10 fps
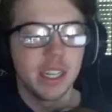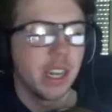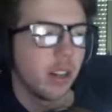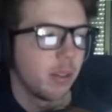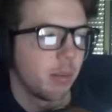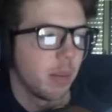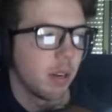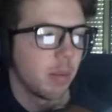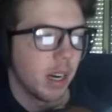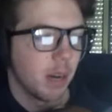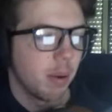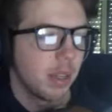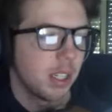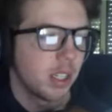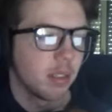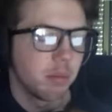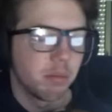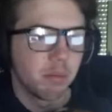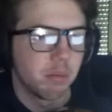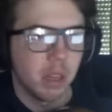get a loop pedal, but I can probably just
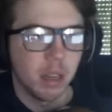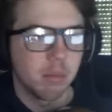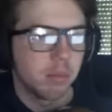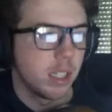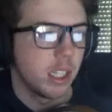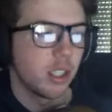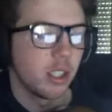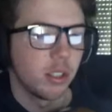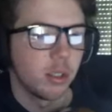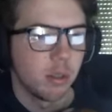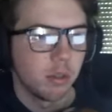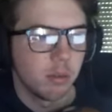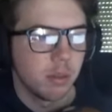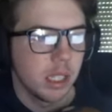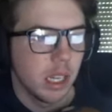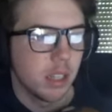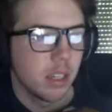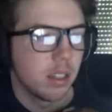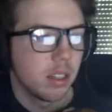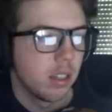stitch the two
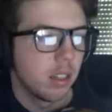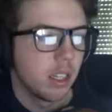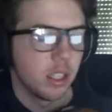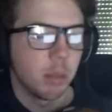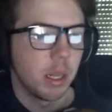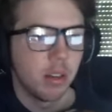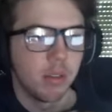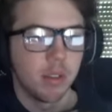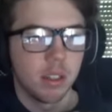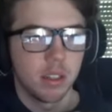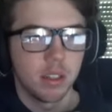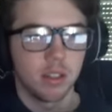together, just play over it.